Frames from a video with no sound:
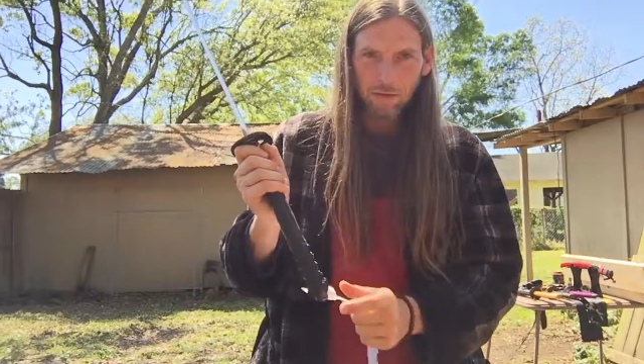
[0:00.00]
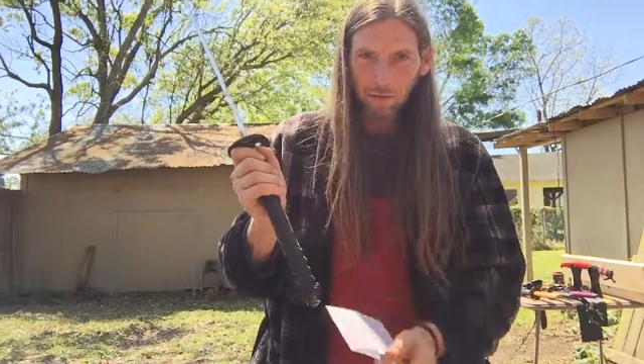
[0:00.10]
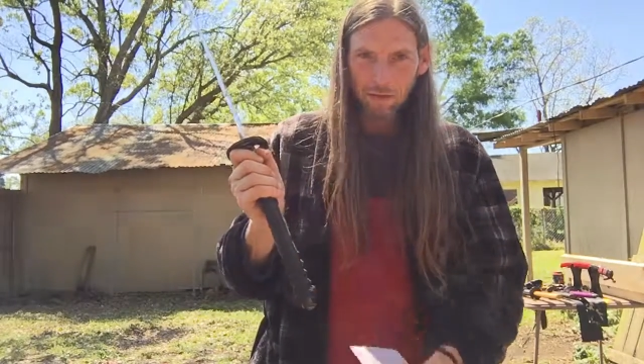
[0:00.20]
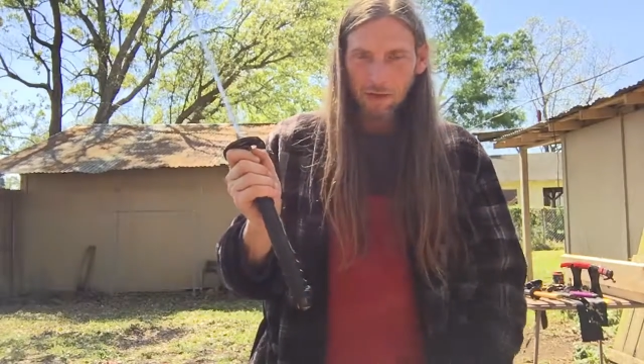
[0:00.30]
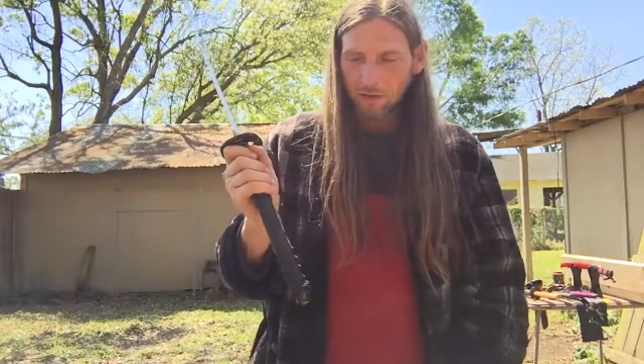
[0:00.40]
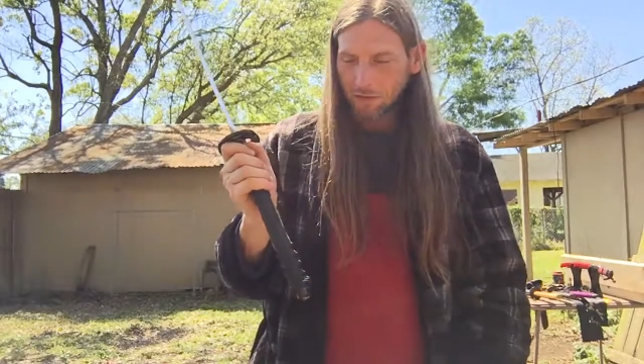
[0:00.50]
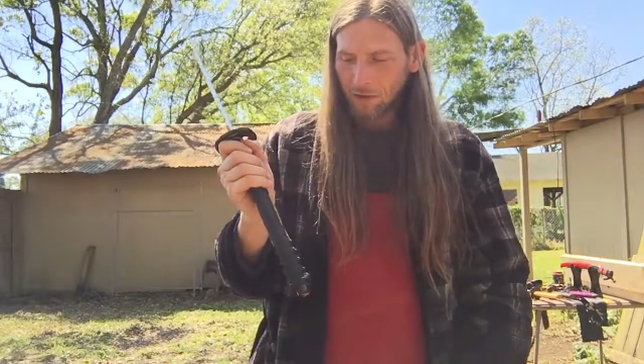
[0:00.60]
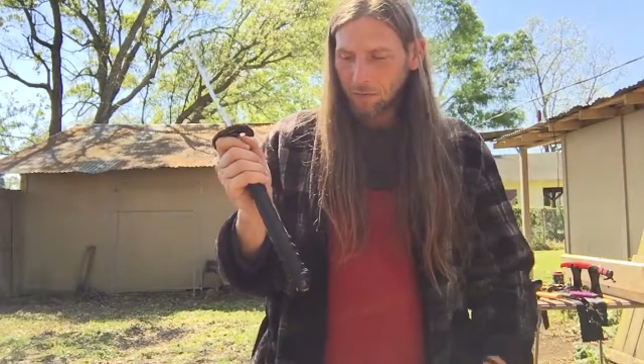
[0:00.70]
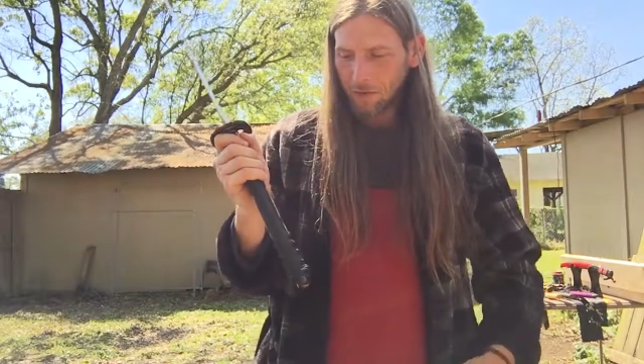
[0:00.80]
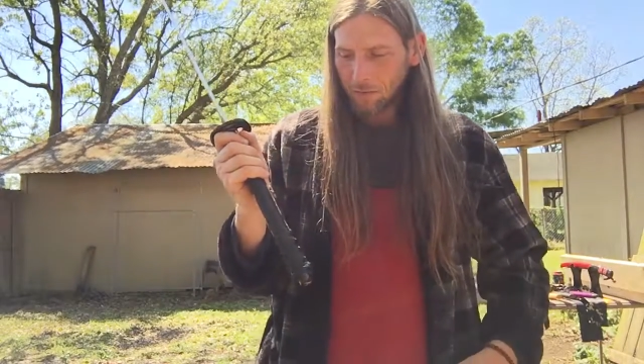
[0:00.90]
I mean,
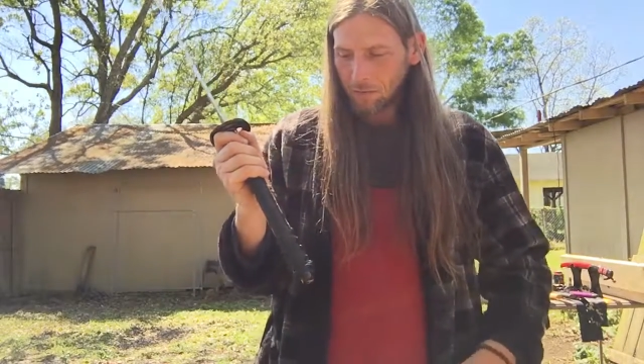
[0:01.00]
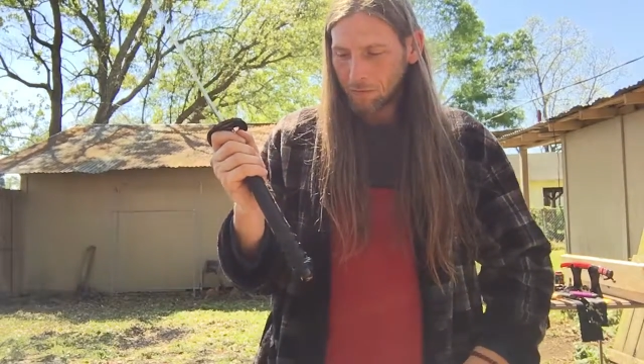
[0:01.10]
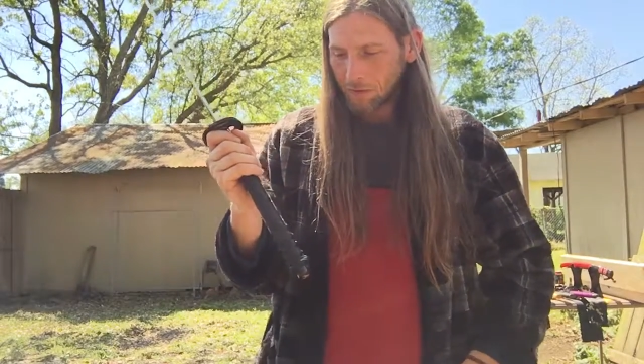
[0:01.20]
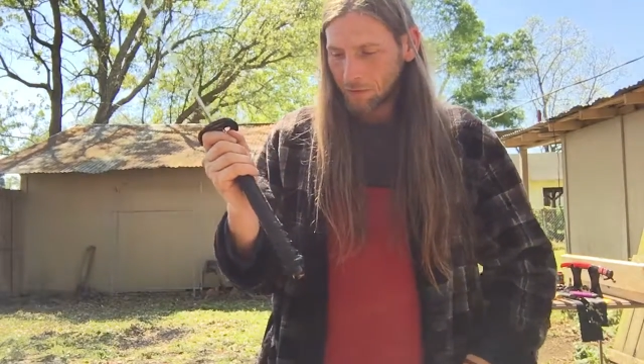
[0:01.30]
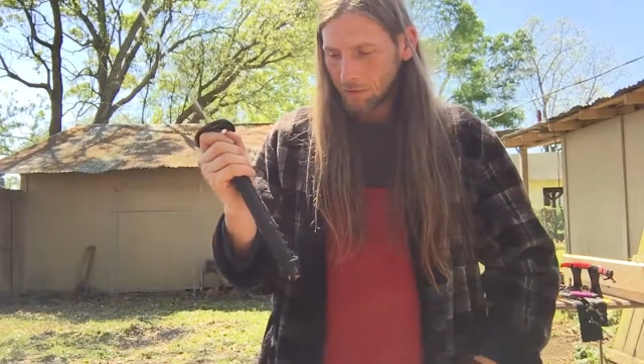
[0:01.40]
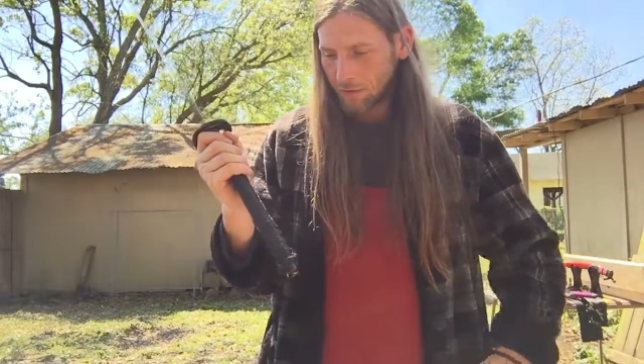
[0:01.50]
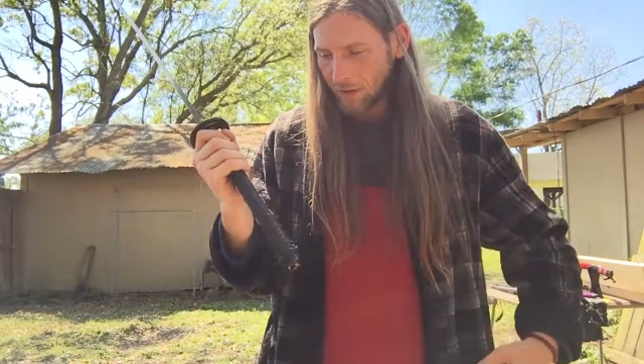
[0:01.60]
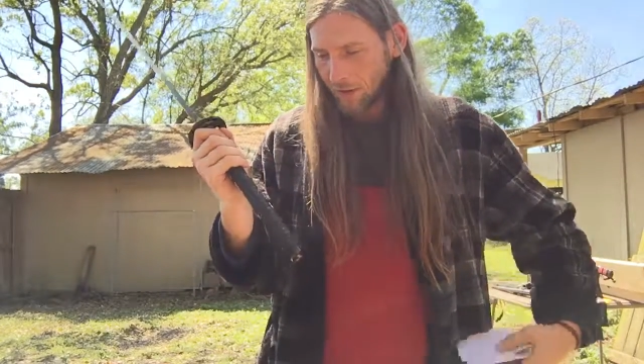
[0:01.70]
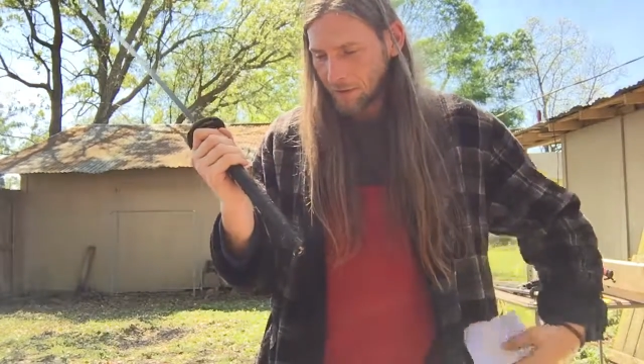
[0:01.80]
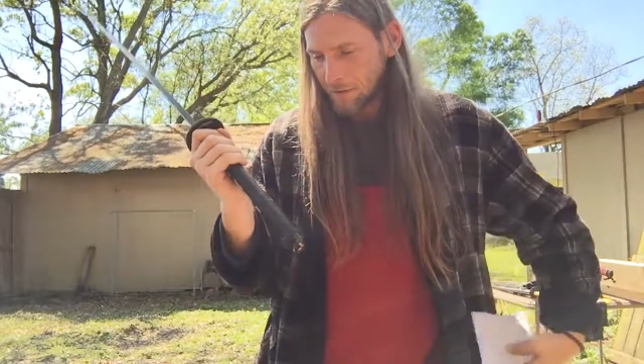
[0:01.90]
they wrapped it really
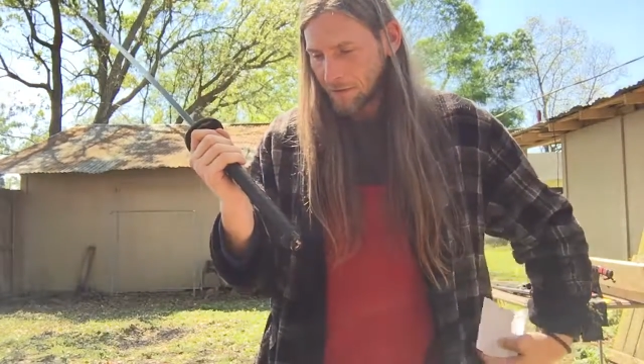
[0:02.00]
tight.